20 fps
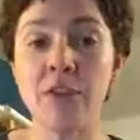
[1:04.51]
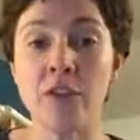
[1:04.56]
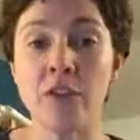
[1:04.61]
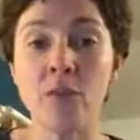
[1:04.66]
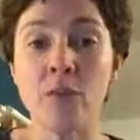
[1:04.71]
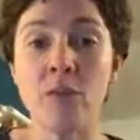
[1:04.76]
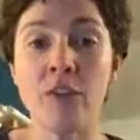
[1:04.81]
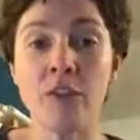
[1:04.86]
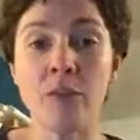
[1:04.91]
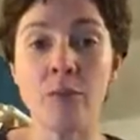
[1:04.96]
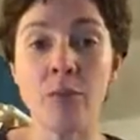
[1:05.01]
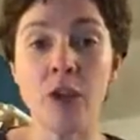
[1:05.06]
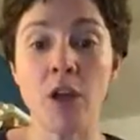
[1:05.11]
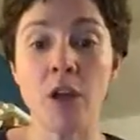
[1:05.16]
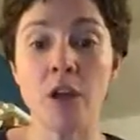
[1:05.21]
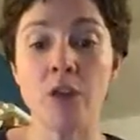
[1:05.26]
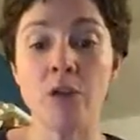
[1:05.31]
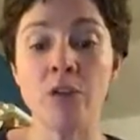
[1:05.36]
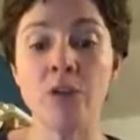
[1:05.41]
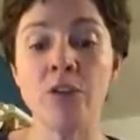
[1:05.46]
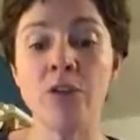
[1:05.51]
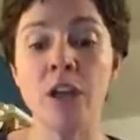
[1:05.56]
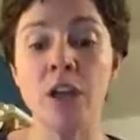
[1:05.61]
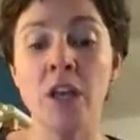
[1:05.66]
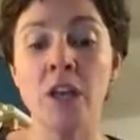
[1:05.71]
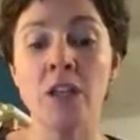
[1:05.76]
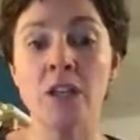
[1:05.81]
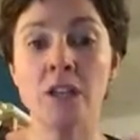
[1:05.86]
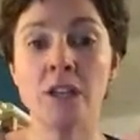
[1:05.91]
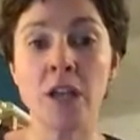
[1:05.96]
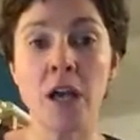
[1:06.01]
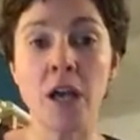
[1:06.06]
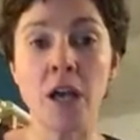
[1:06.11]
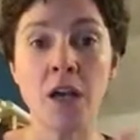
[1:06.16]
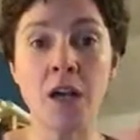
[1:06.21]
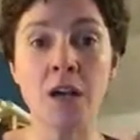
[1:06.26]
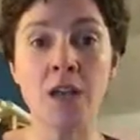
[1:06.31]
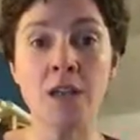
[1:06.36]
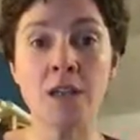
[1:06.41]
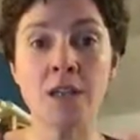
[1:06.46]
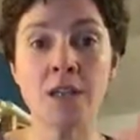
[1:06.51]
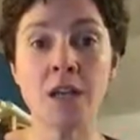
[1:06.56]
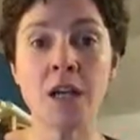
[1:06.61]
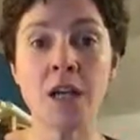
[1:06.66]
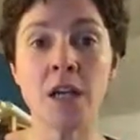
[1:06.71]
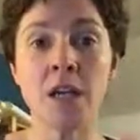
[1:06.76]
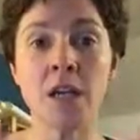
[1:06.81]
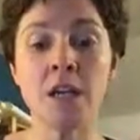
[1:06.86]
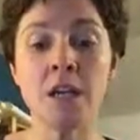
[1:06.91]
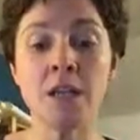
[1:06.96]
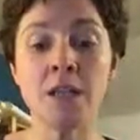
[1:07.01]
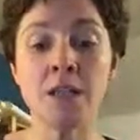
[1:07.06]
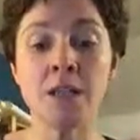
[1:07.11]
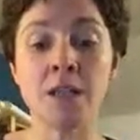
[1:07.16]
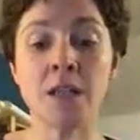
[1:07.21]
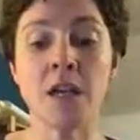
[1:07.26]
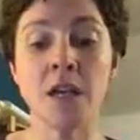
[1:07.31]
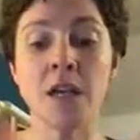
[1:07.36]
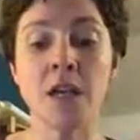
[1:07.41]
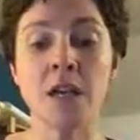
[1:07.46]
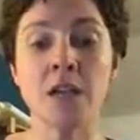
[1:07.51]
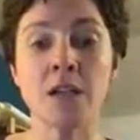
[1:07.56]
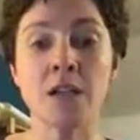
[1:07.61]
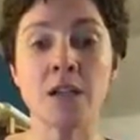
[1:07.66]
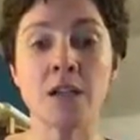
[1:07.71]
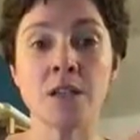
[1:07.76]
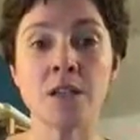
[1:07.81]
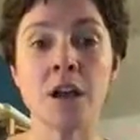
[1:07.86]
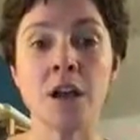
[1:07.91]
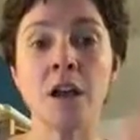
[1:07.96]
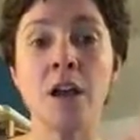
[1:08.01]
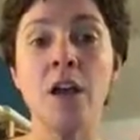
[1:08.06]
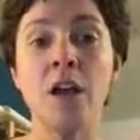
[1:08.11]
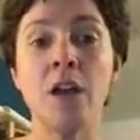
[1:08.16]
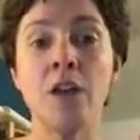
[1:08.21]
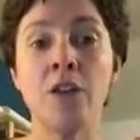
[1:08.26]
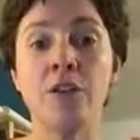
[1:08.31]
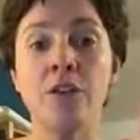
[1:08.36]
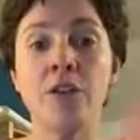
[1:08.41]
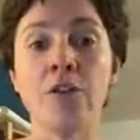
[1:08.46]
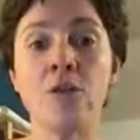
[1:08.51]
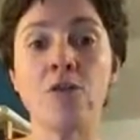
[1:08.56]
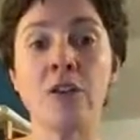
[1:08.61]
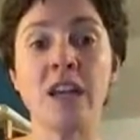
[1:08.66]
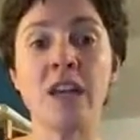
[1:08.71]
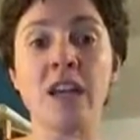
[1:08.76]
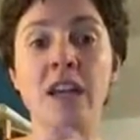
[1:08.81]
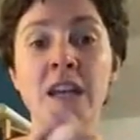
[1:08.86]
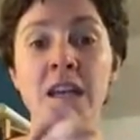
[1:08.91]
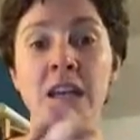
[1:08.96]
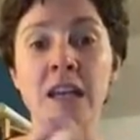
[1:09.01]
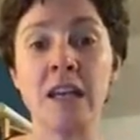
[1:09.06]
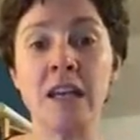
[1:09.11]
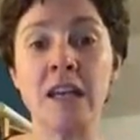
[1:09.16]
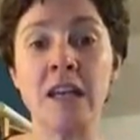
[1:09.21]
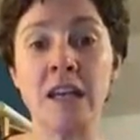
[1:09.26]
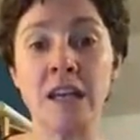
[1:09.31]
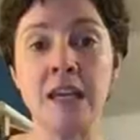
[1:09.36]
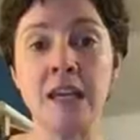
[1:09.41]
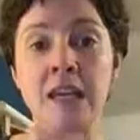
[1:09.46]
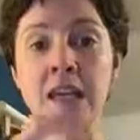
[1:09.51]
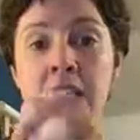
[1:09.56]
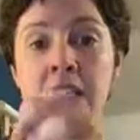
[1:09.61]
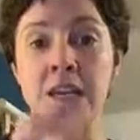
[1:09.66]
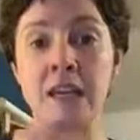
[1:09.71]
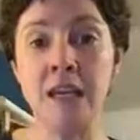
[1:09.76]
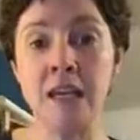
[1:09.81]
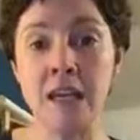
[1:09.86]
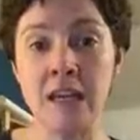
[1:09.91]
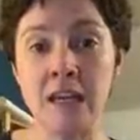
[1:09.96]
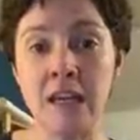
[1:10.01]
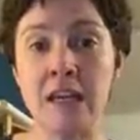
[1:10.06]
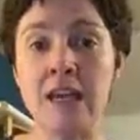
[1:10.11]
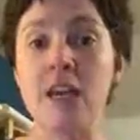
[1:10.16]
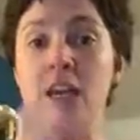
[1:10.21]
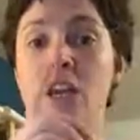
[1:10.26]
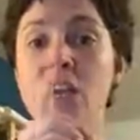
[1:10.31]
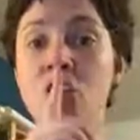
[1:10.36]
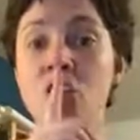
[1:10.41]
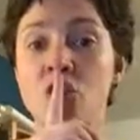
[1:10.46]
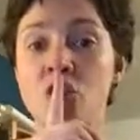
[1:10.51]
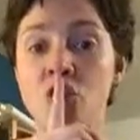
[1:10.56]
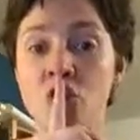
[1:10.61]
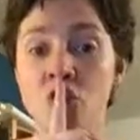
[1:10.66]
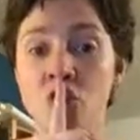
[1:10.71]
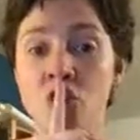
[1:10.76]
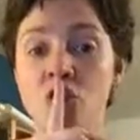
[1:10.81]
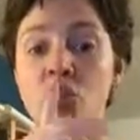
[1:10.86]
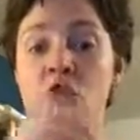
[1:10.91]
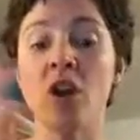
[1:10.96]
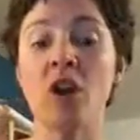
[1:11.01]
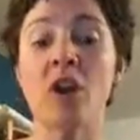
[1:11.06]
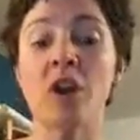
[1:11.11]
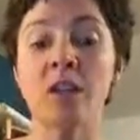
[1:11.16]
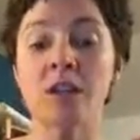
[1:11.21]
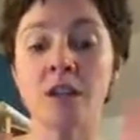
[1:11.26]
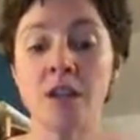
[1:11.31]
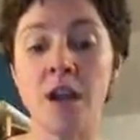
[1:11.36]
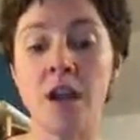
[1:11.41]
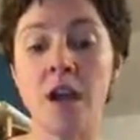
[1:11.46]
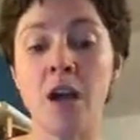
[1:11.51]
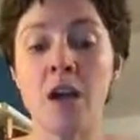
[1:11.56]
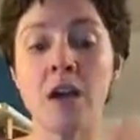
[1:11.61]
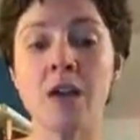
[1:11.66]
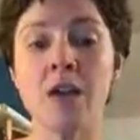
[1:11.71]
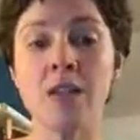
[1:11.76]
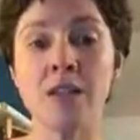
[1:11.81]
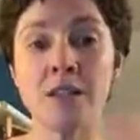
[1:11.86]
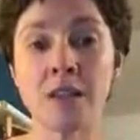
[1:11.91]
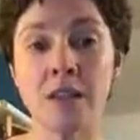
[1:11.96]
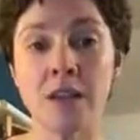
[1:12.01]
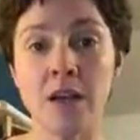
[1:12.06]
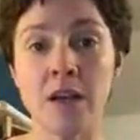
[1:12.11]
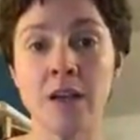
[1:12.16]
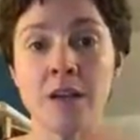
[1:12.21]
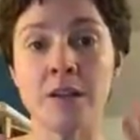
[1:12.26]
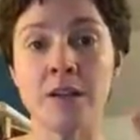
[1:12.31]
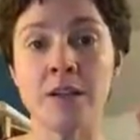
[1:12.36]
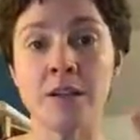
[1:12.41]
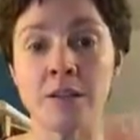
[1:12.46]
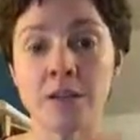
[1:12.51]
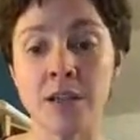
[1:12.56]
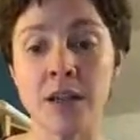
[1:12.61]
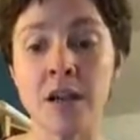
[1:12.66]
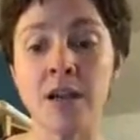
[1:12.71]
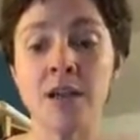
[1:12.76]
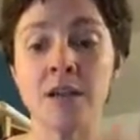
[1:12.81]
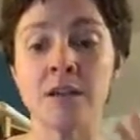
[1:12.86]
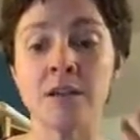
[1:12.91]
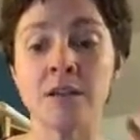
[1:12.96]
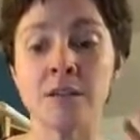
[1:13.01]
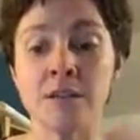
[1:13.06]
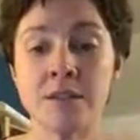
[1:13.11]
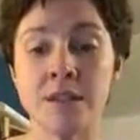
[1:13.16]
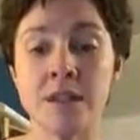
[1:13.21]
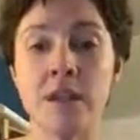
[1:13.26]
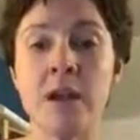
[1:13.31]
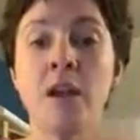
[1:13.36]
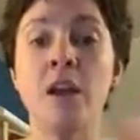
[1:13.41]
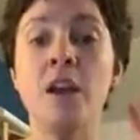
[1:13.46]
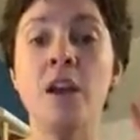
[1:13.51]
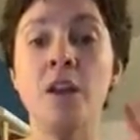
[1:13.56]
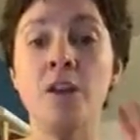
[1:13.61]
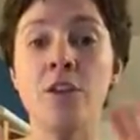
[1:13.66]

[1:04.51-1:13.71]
So the rhythm goes ta, ta, ta, ta, 3 E, E, sh, ta, ta, ta, ta,